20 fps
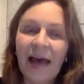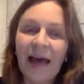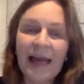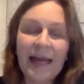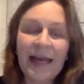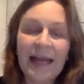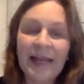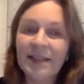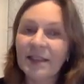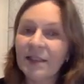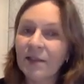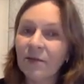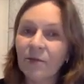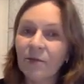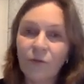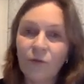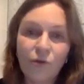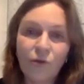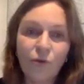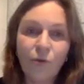and it's
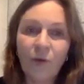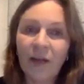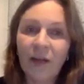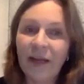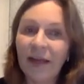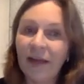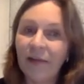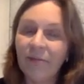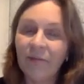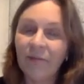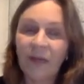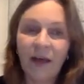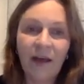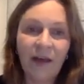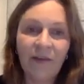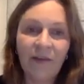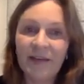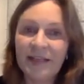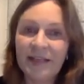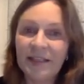usually
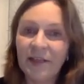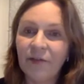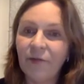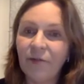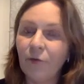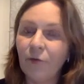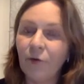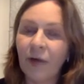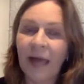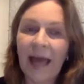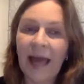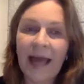effective for